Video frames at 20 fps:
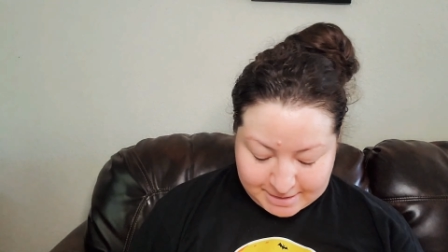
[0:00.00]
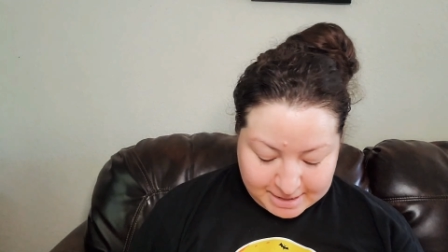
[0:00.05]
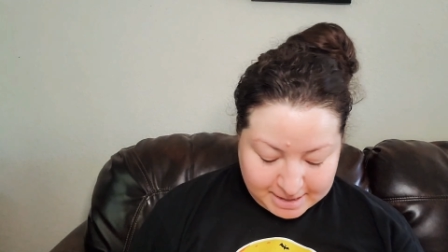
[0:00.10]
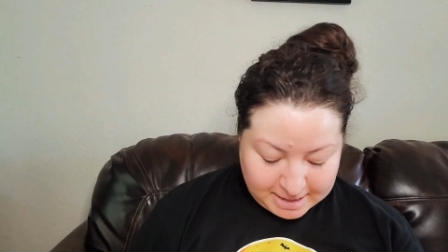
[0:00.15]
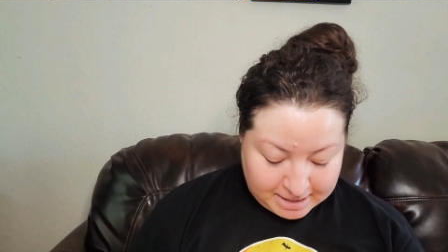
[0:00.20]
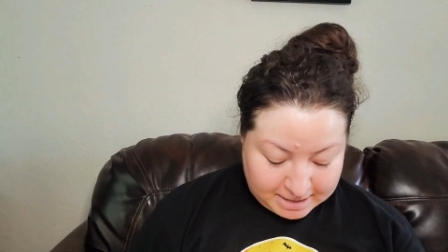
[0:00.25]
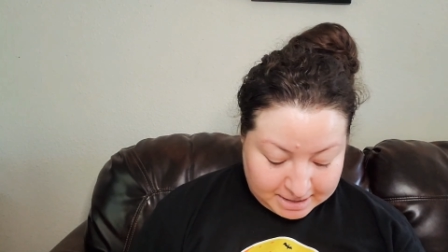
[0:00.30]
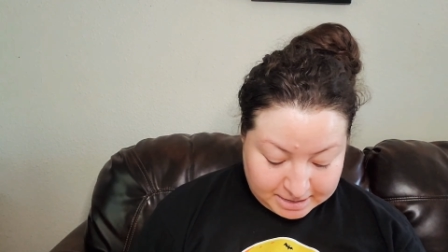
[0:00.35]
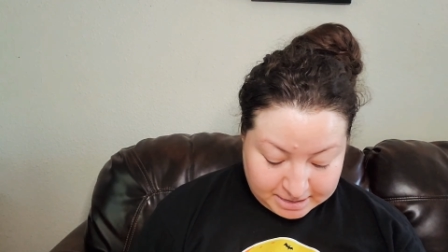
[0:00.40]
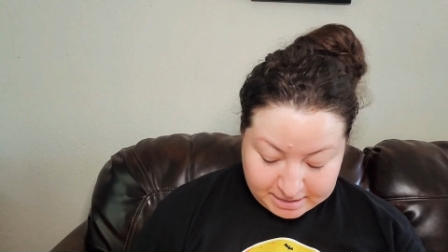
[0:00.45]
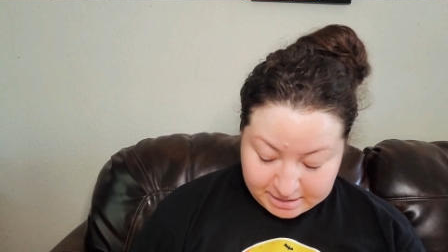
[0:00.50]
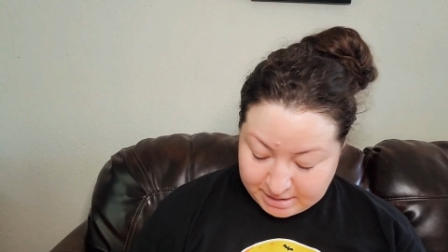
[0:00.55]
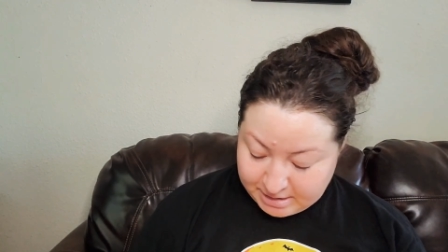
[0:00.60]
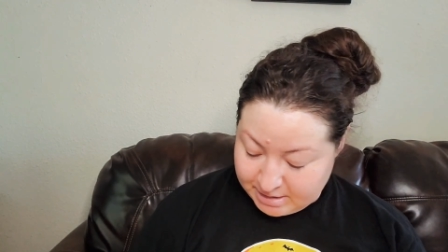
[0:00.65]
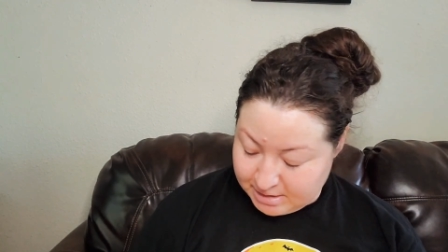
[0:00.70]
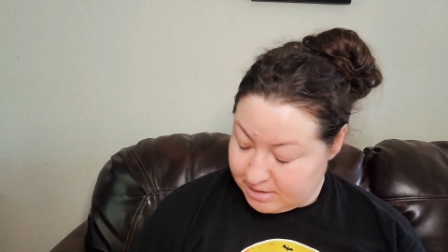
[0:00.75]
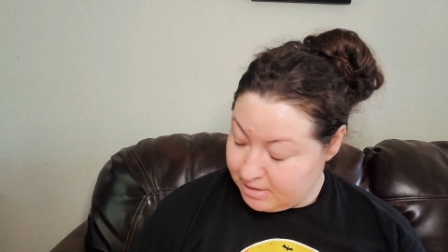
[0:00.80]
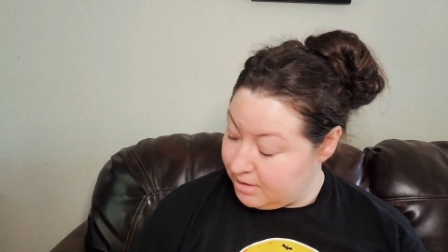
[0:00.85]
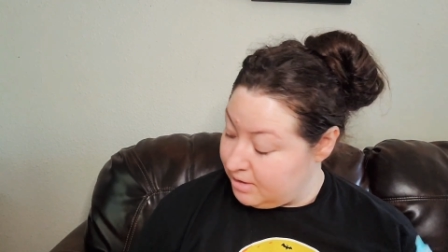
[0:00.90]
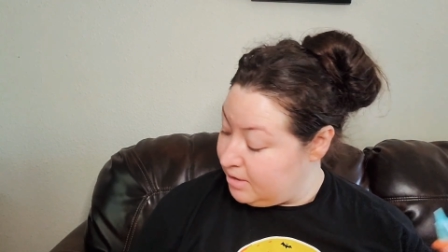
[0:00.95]
I
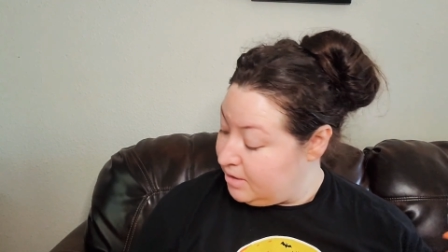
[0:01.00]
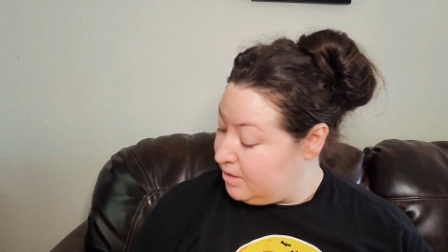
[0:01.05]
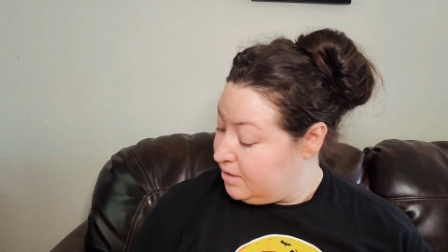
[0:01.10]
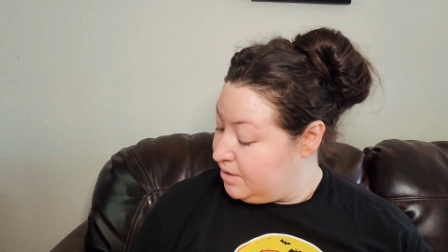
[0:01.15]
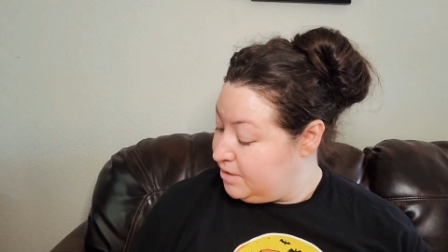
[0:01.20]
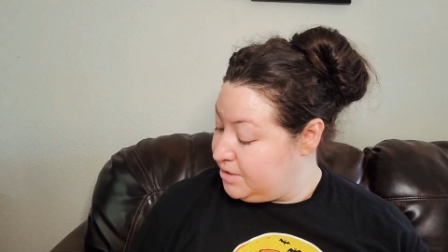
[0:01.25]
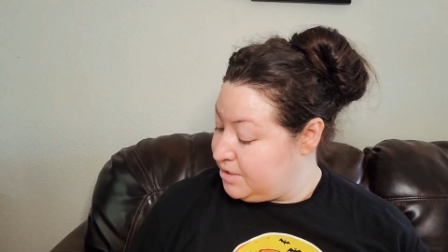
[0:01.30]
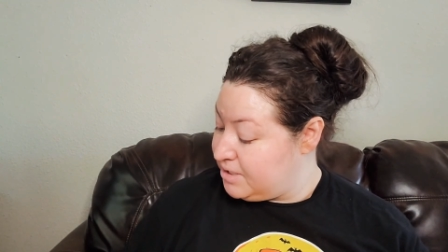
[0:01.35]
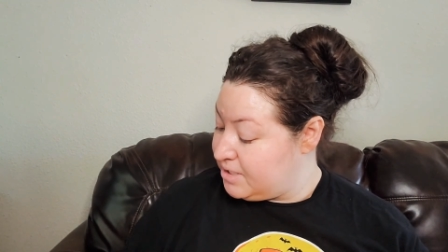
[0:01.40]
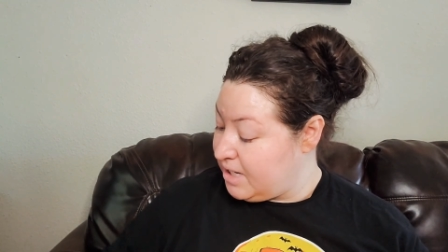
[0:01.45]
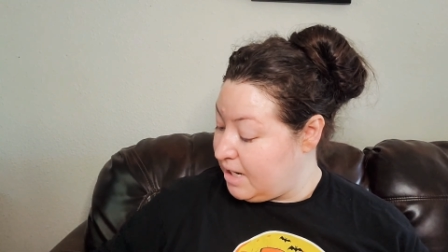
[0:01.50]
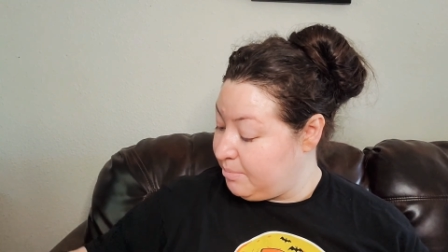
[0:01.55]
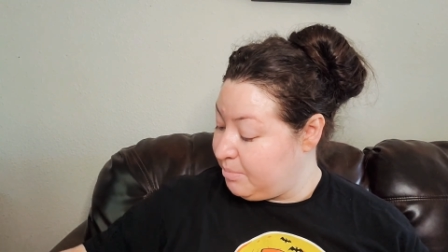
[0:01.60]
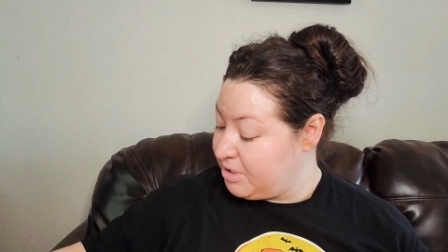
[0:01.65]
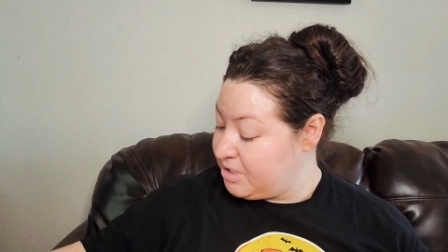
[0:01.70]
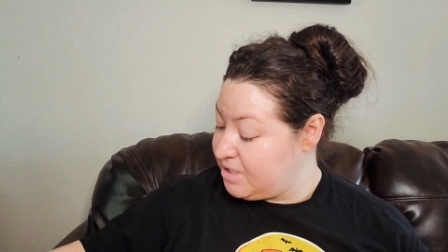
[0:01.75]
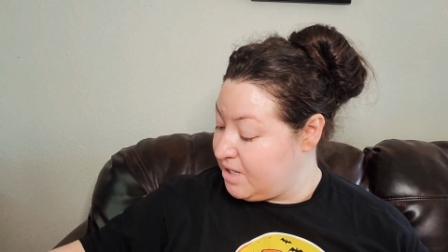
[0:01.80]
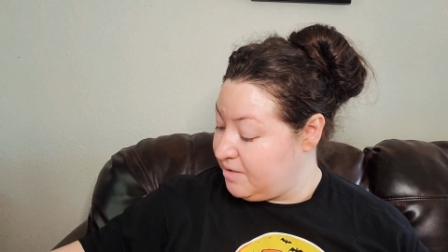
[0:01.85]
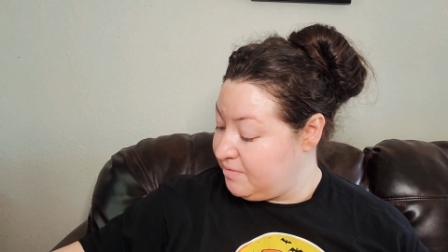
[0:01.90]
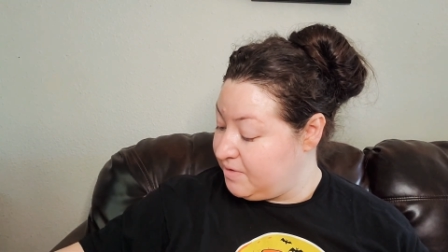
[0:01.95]
just
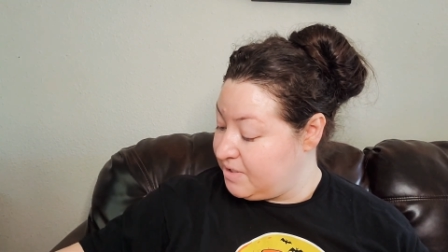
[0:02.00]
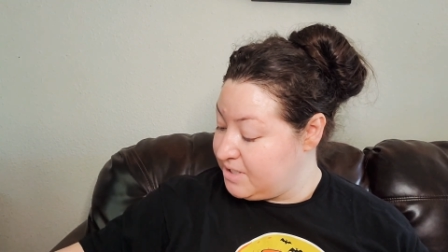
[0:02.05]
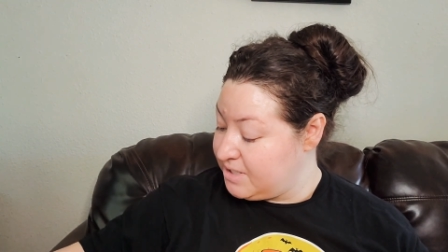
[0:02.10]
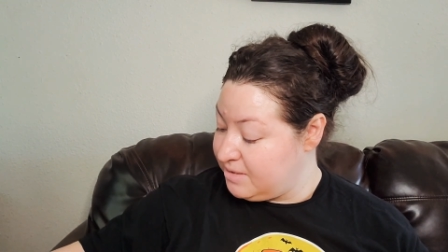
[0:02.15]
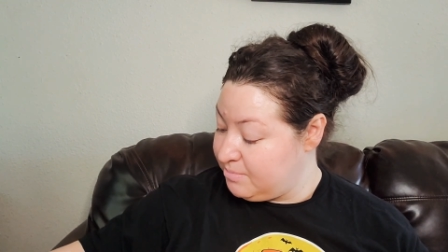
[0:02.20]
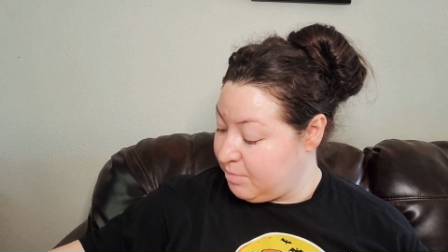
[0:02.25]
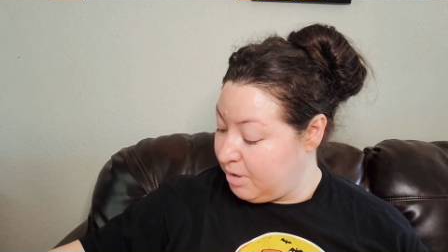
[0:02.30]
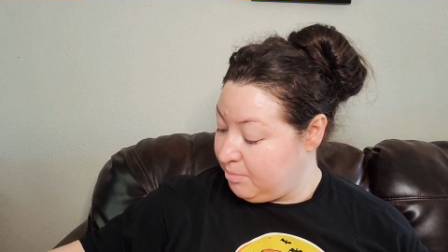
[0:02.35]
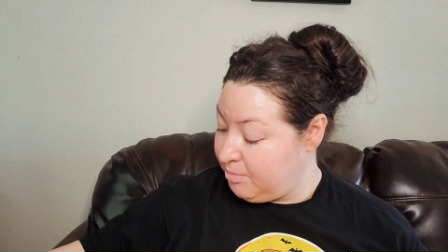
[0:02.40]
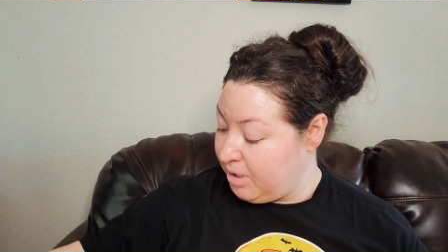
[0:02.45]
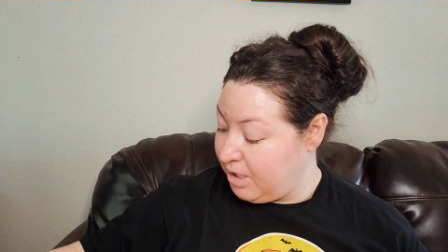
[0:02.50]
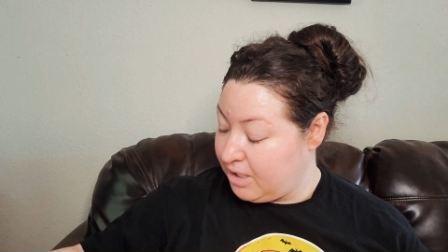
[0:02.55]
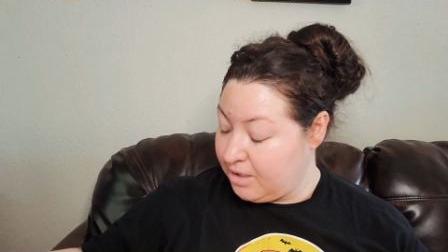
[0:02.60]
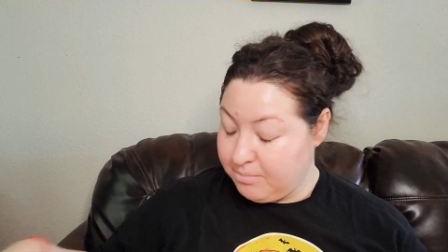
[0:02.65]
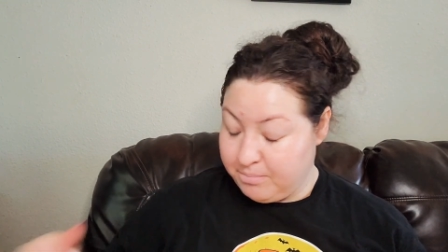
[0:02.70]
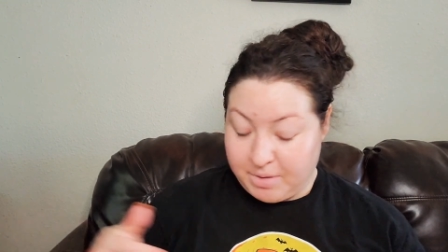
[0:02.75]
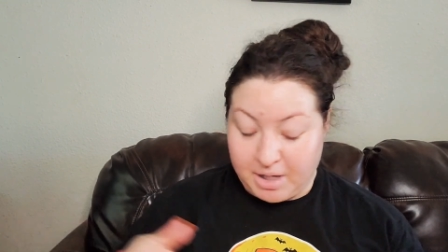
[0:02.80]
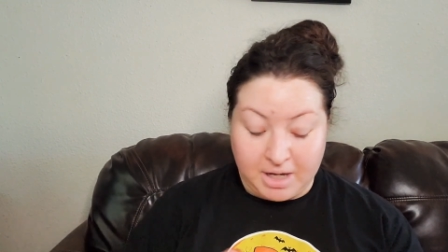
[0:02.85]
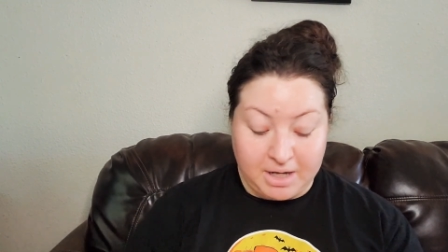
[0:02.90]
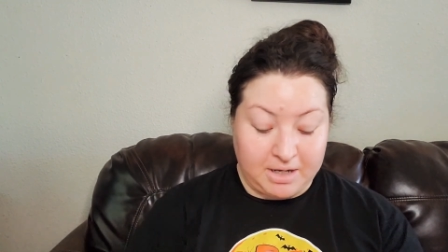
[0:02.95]
happened to have this in my
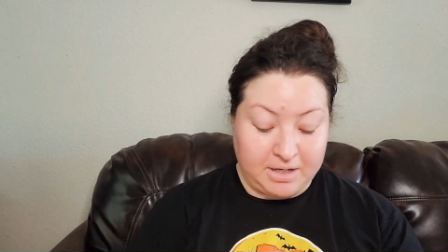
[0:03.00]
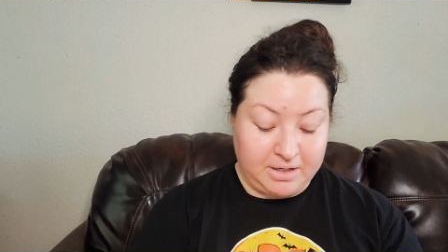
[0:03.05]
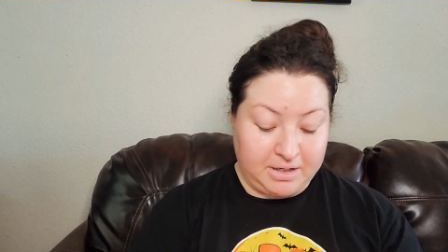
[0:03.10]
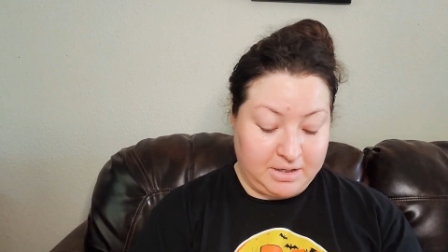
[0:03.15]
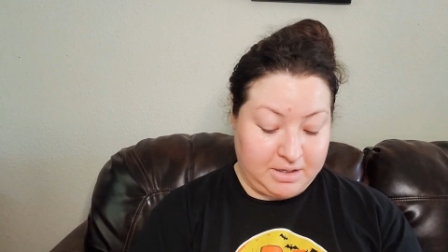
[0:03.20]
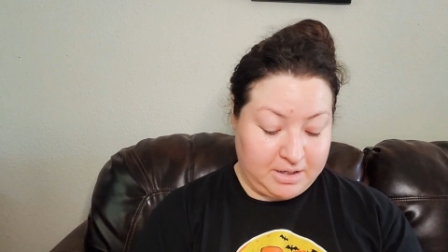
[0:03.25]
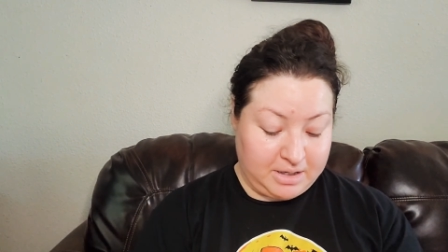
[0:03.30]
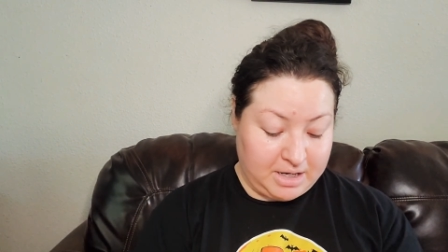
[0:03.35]
makeup bag.